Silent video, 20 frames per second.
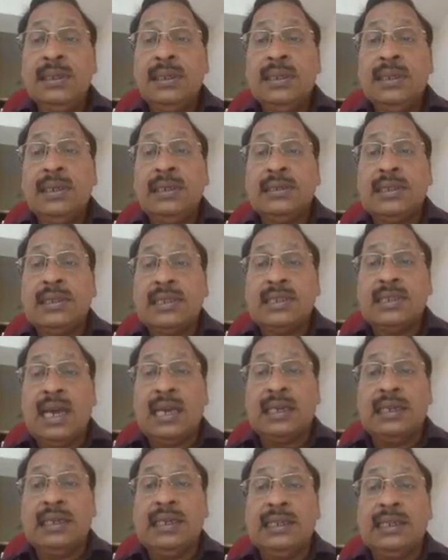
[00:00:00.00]
It's a star
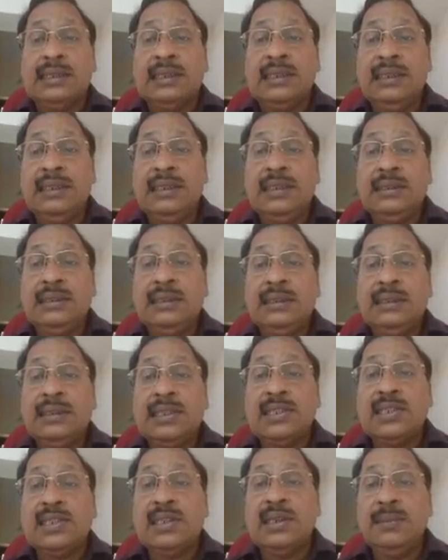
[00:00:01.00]
connected
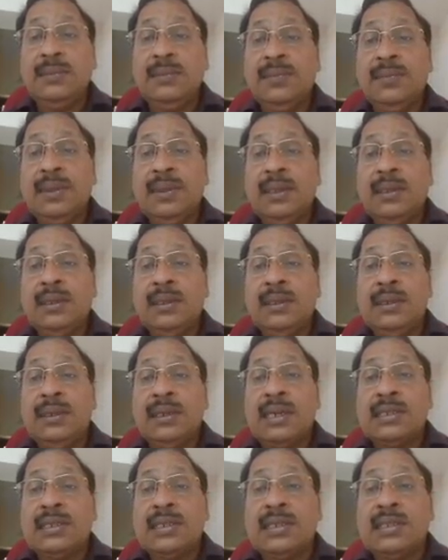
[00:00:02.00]
system,
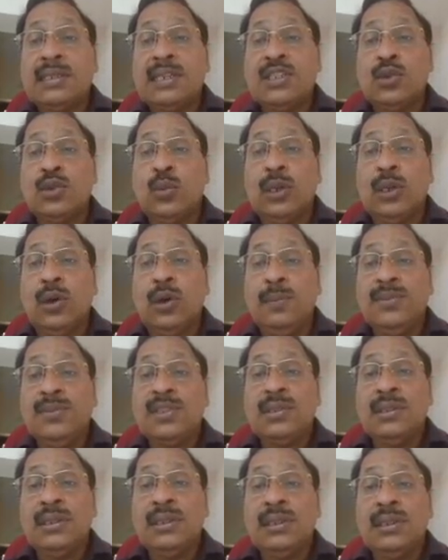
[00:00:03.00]
resistance 12
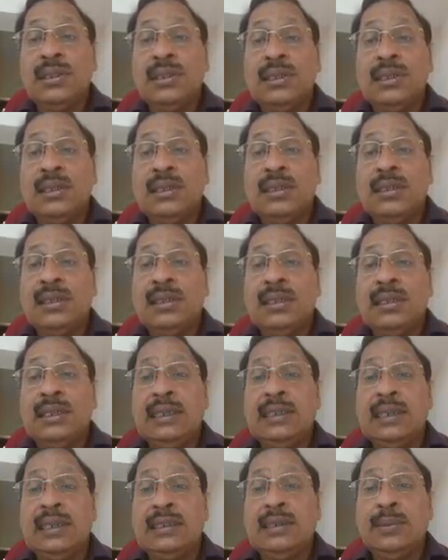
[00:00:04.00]
ohms,
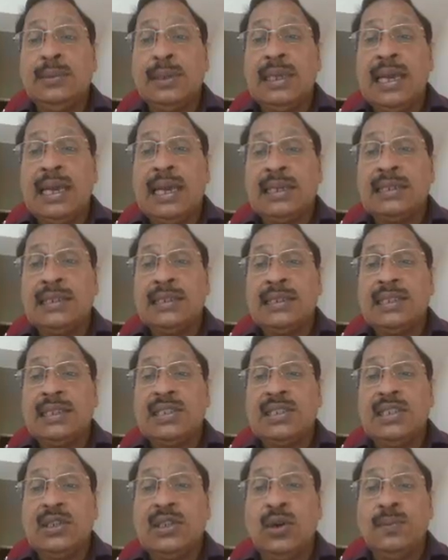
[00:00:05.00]
inductive reactance
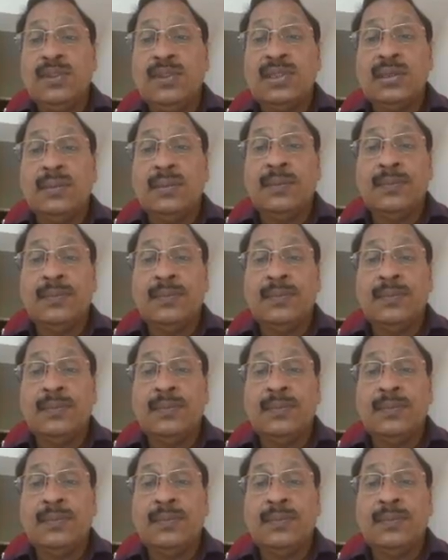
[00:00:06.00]
16 ohms,